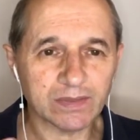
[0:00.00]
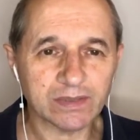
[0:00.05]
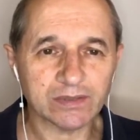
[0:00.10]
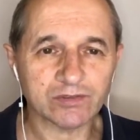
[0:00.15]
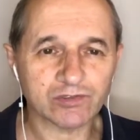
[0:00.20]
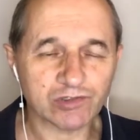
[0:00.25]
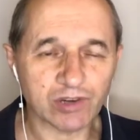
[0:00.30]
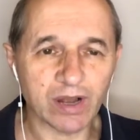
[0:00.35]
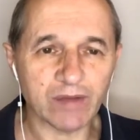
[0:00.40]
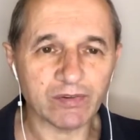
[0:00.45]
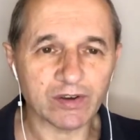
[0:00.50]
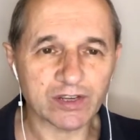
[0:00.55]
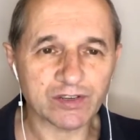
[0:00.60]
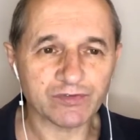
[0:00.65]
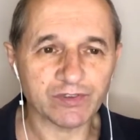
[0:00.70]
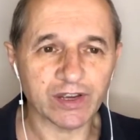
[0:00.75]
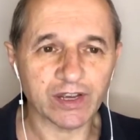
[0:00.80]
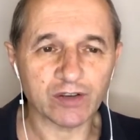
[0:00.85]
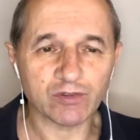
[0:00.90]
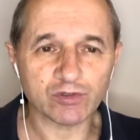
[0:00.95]
driverless
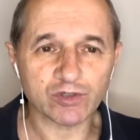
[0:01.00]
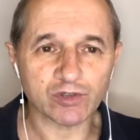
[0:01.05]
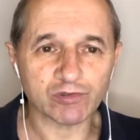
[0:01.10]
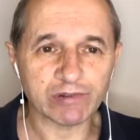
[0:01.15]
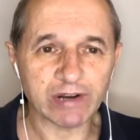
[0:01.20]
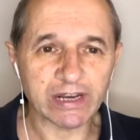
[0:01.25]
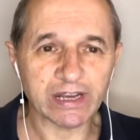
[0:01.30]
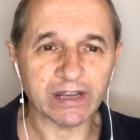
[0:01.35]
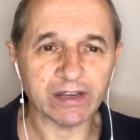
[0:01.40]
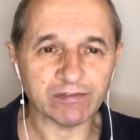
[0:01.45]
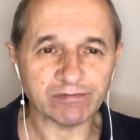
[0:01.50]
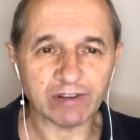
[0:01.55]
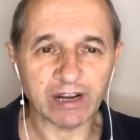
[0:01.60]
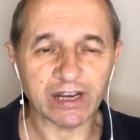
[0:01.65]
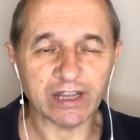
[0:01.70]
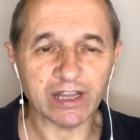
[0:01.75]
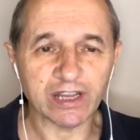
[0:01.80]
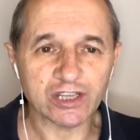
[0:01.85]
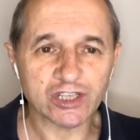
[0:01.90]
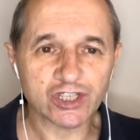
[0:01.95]
vehicles already
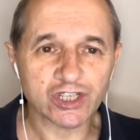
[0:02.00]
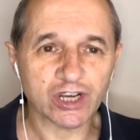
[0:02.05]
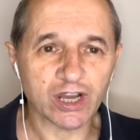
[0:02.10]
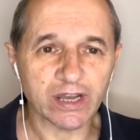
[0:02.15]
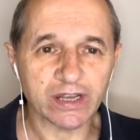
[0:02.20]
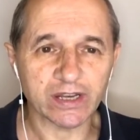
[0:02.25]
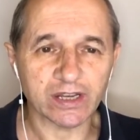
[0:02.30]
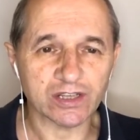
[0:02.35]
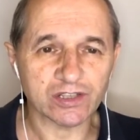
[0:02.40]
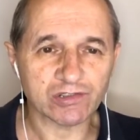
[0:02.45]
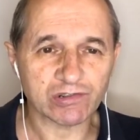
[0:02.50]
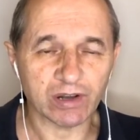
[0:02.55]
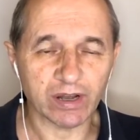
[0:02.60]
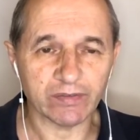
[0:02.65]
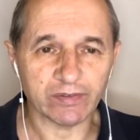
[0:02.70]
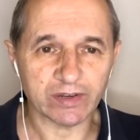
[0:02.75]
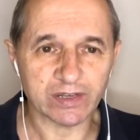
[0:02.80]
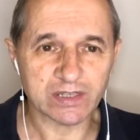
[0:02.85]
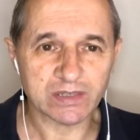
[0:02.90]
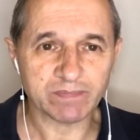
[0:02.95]
running in China,
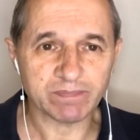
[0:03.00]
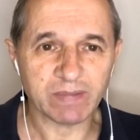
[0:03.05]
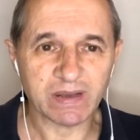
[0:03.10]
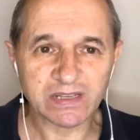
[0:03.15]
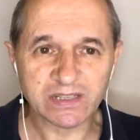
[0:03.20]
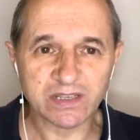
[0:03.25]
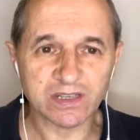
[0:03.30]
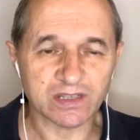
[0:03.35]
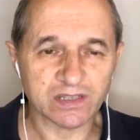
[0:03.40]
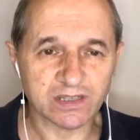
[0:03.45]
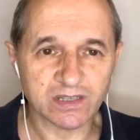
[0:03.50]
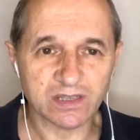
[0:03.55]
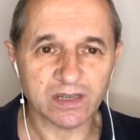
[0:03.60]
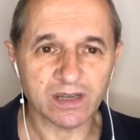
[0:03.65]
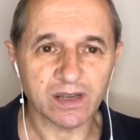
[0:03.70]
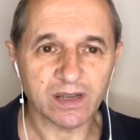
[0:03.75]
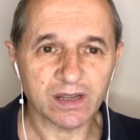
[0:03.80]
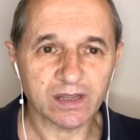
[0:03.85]
driverless buses.